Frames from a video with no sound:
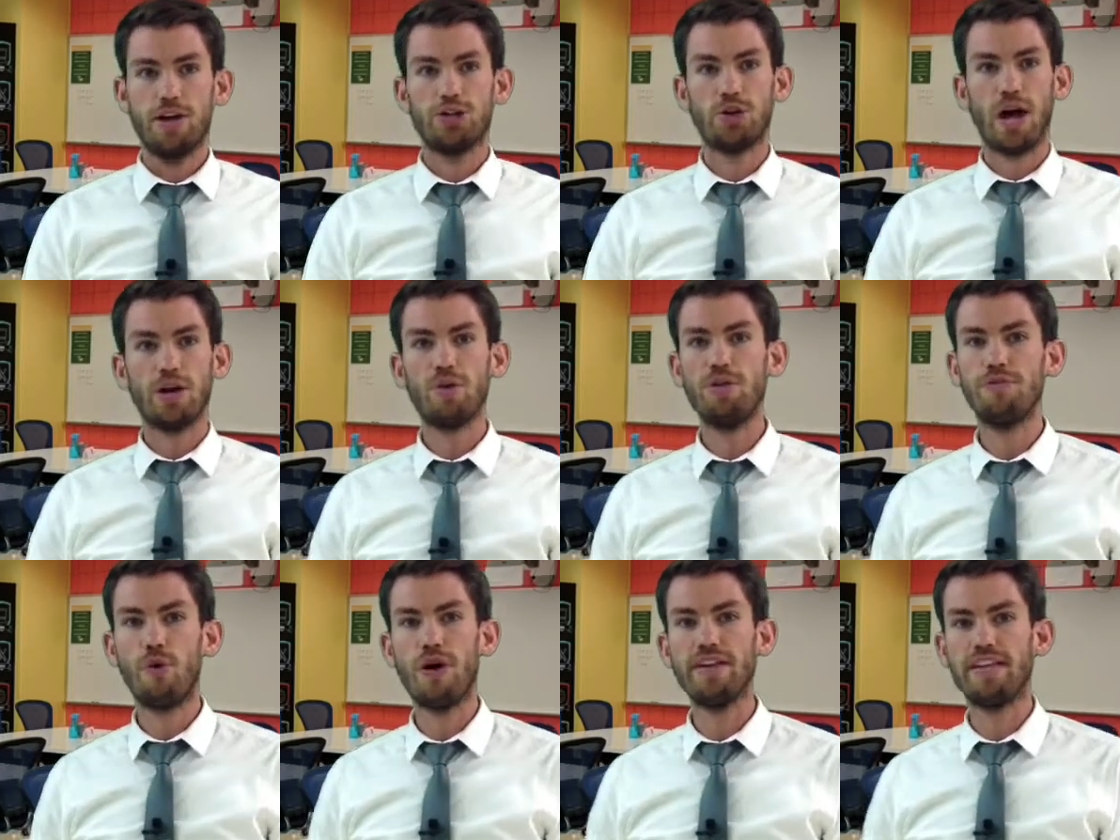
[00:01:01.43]
Try to
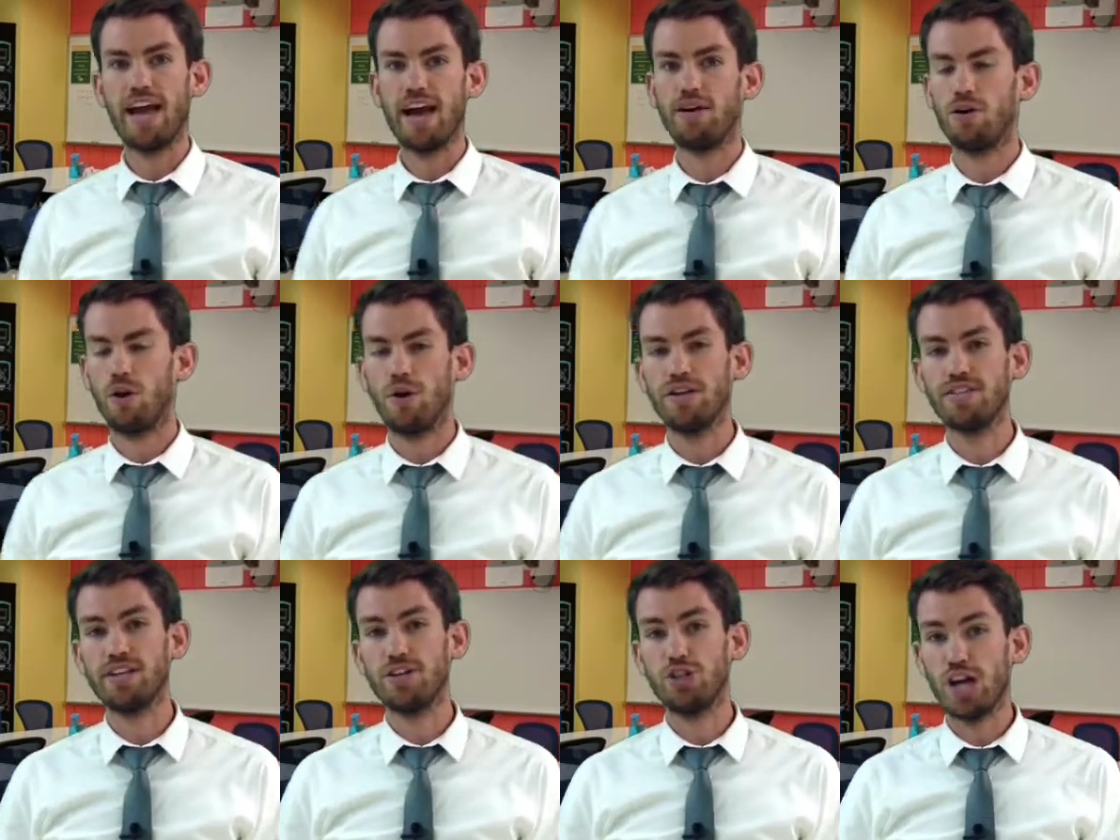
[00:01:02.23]
avoid
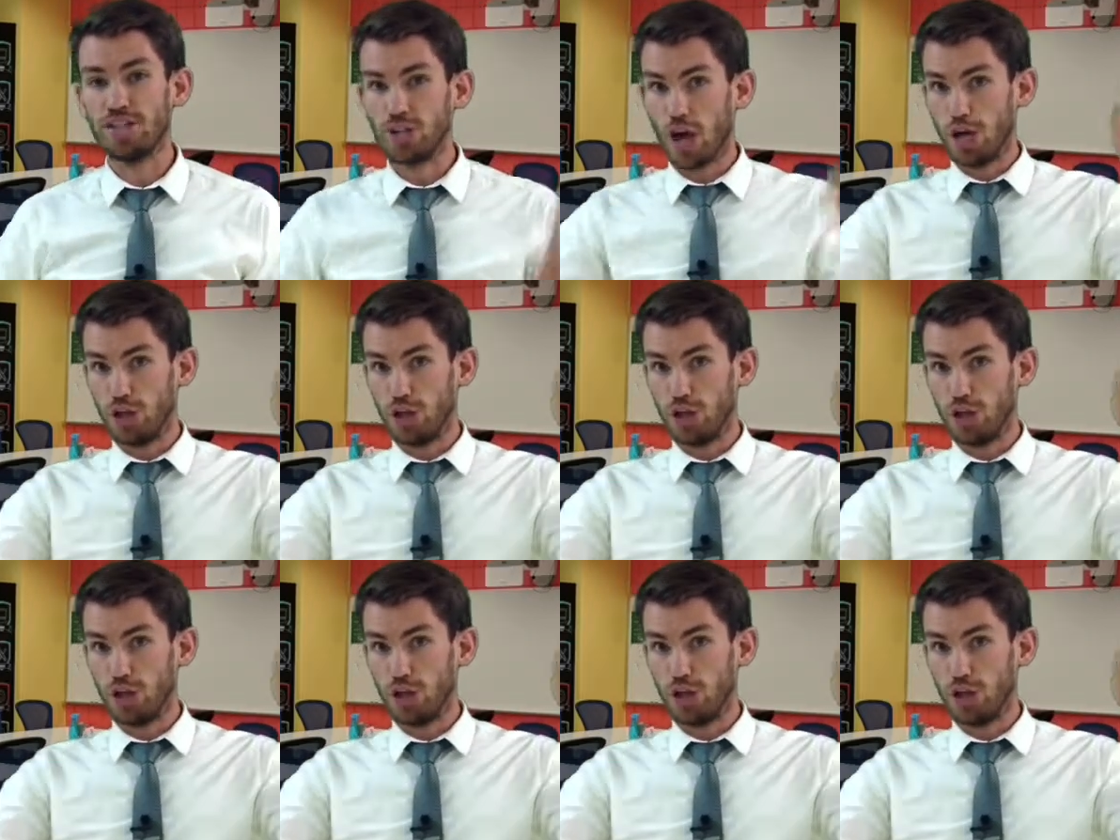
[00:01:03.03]
categories such as